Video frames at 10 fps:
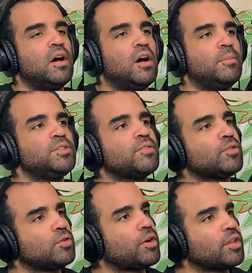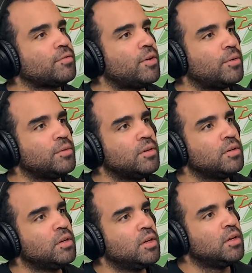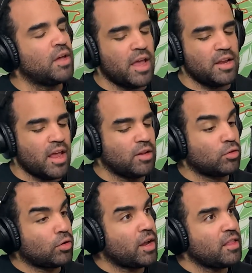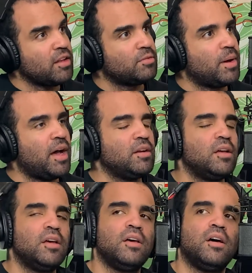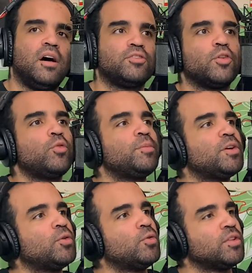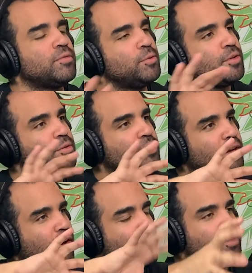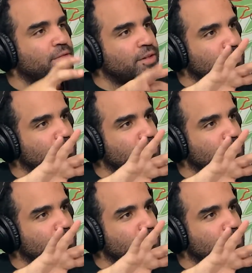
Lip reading: But you still have to look at the phone and look at that spot. So it would be cool if you could use like all your fingers.